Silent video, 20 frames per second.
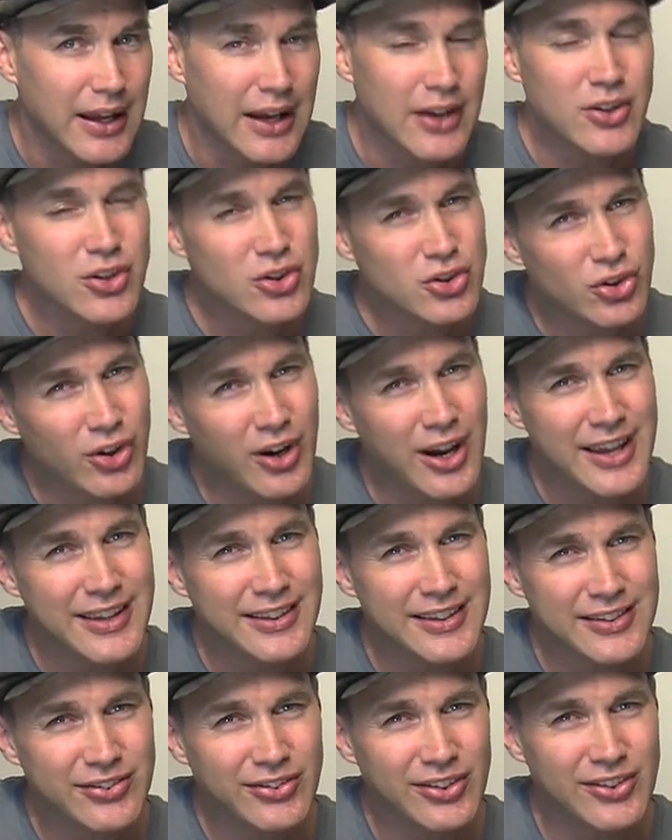And you try
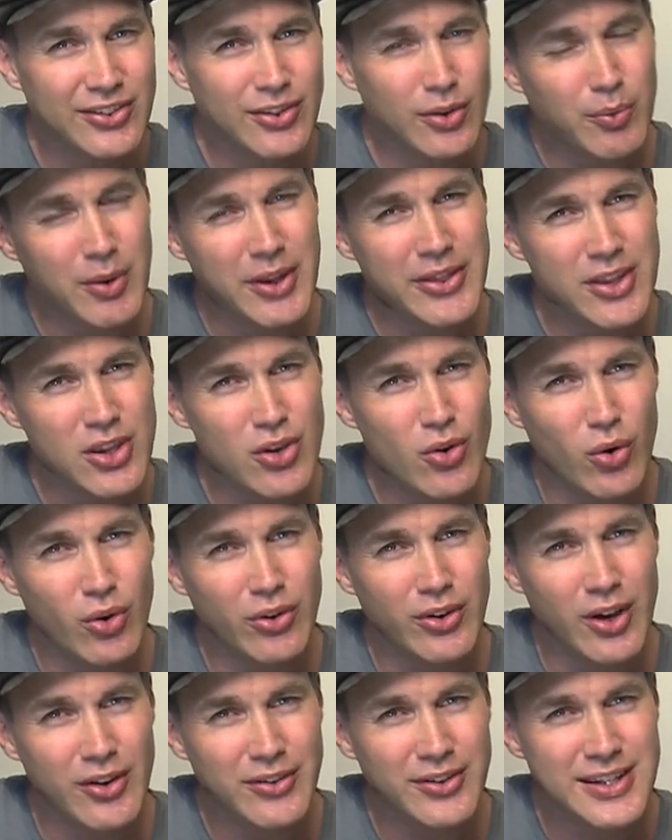and listen to whether
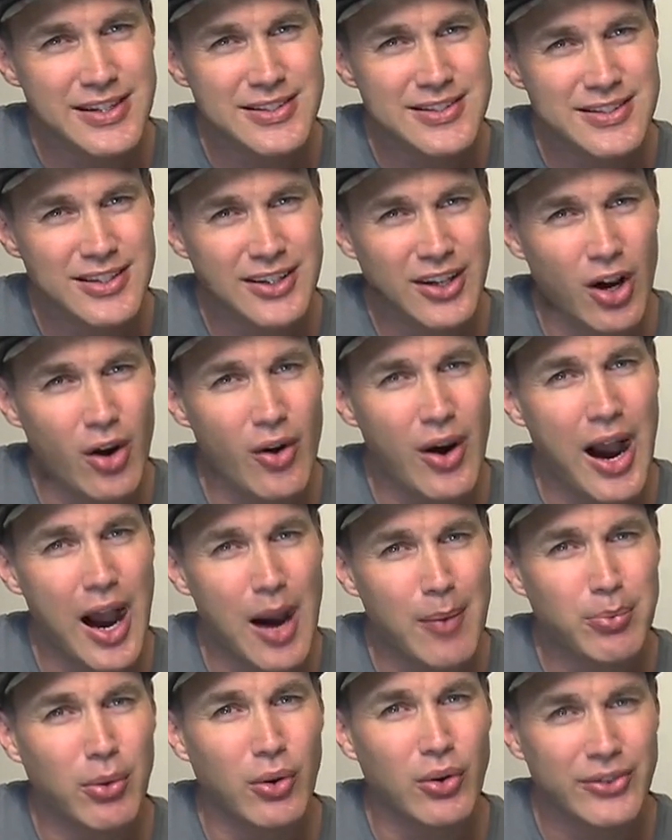your note needs to go
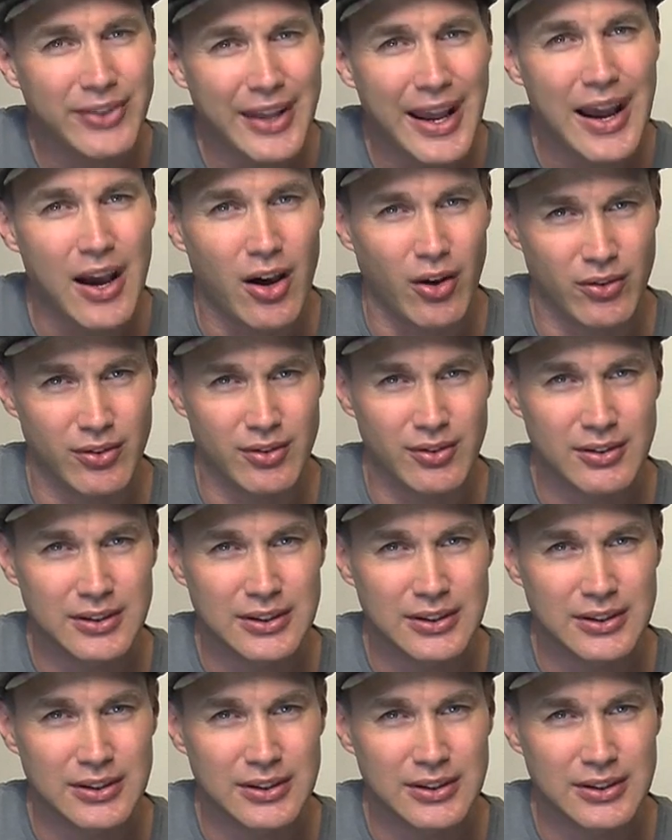up or down.